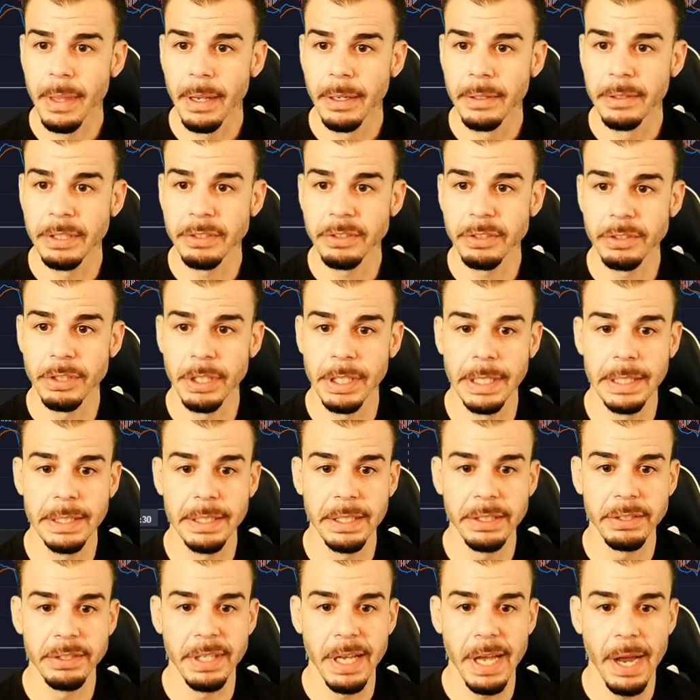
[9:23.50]
This is a good
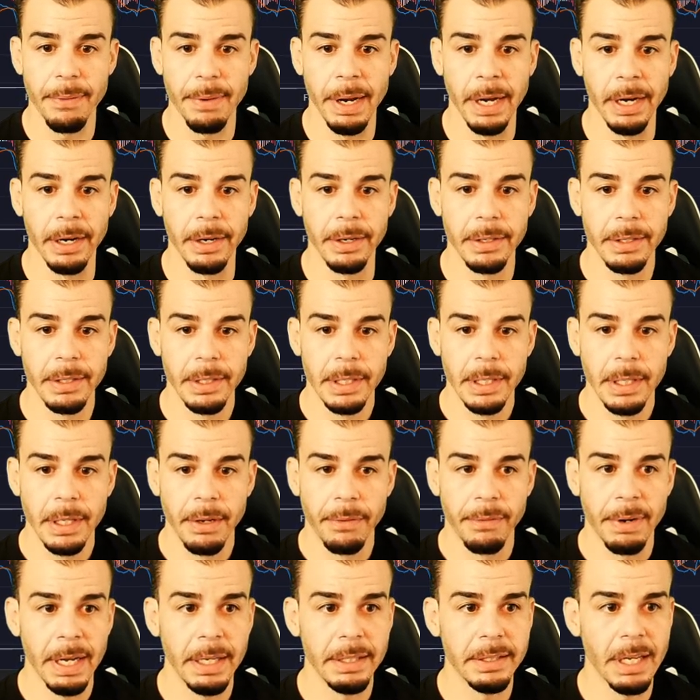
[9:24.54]
DCA right here,
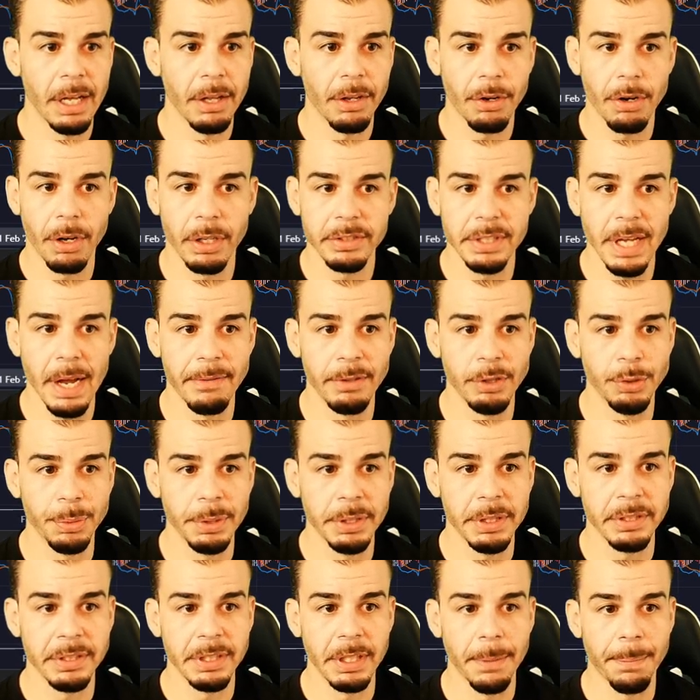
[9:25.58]
right? Dollar cost average. We
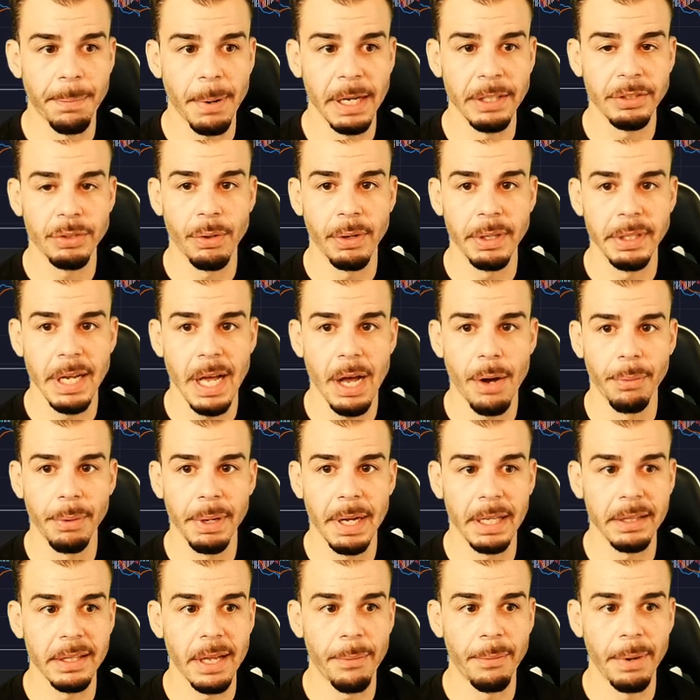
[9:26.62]
can see the price going down. We
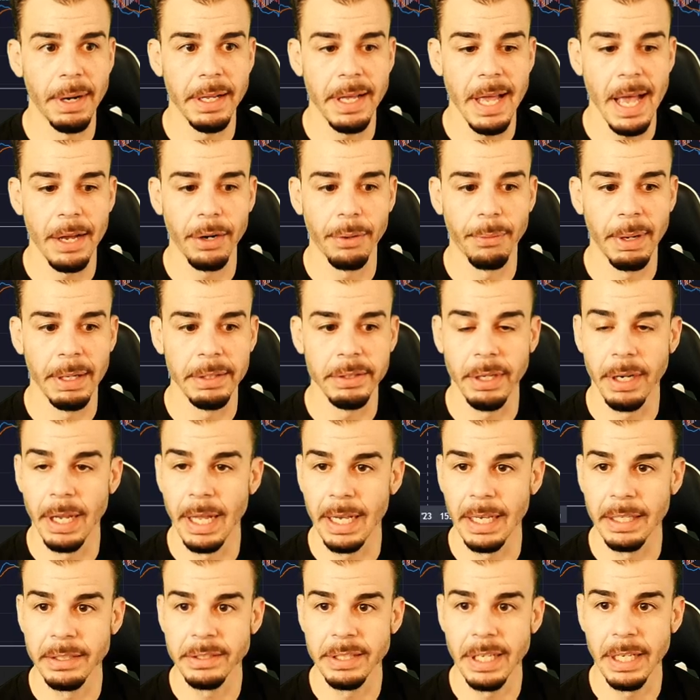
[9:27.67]
got that red candle right there. Like
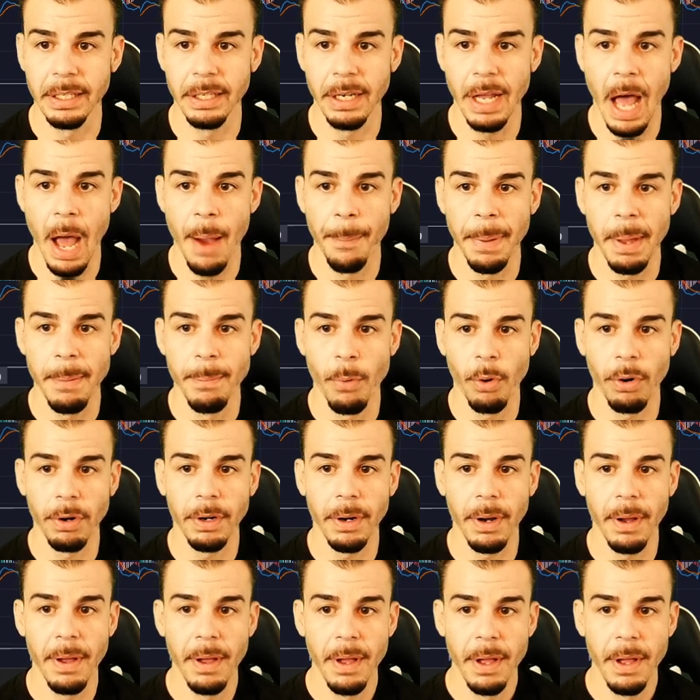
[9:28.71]
I said, I'll be more,